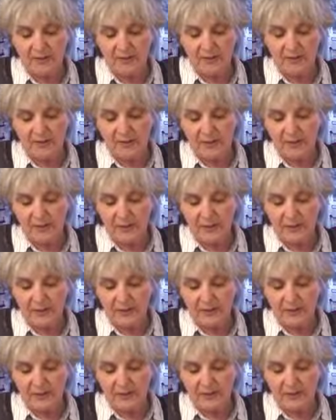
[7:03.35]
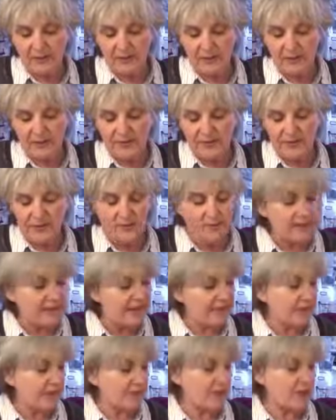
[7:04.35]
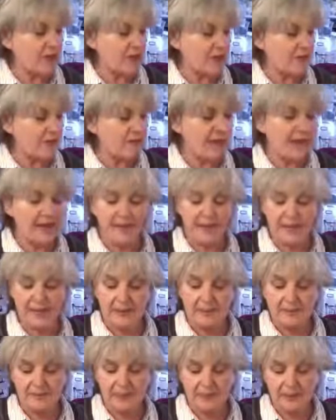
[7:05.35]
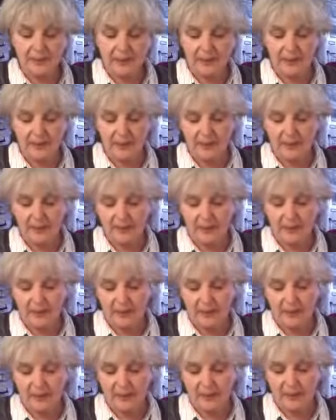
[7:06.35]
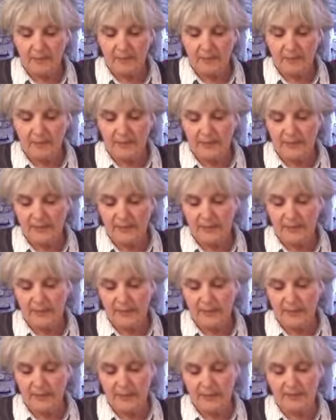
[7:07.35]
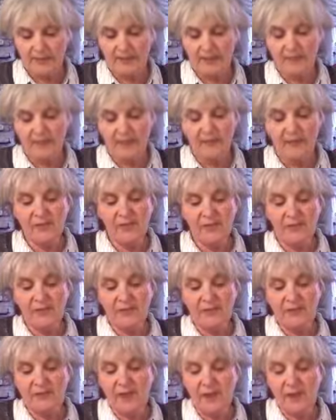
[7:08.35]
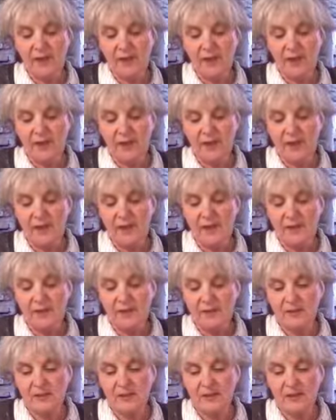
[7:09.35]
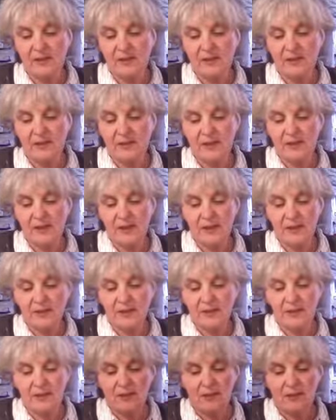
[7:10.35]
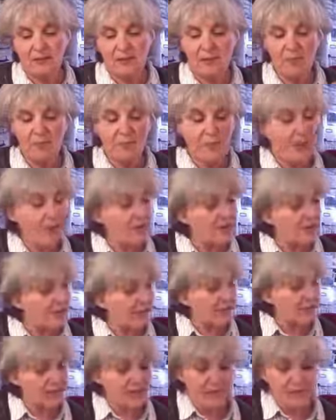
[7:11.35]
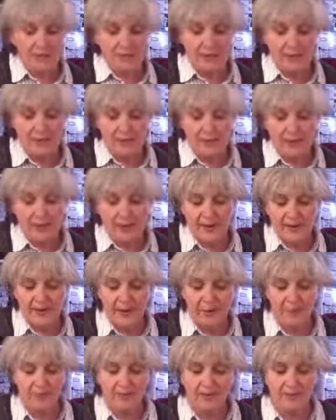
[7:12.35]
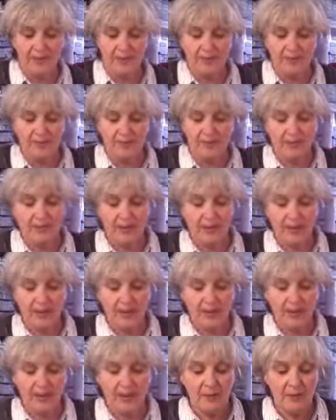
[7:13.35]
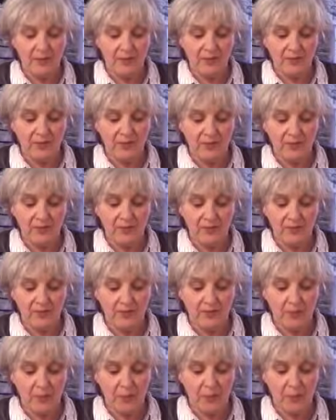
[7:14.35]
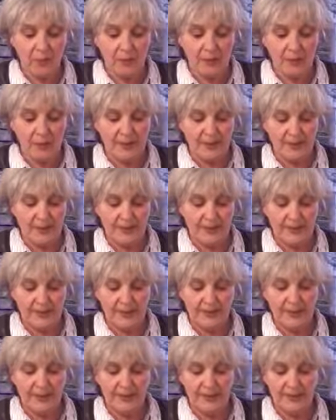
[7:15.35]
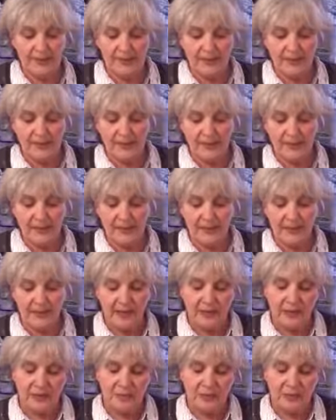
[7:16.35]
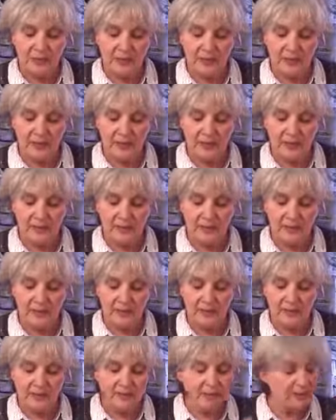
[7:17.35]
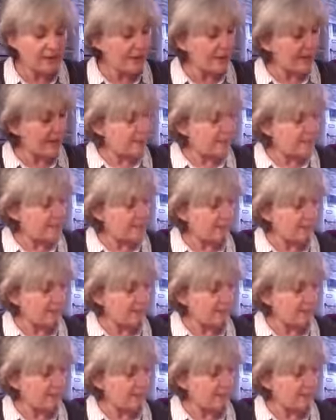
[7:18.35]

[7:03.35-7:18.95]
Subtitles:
about 15 minutes to go tacky. But it's lovely just to have that little tiny rim around it. And then also I might just sort of pop a little bit in between there.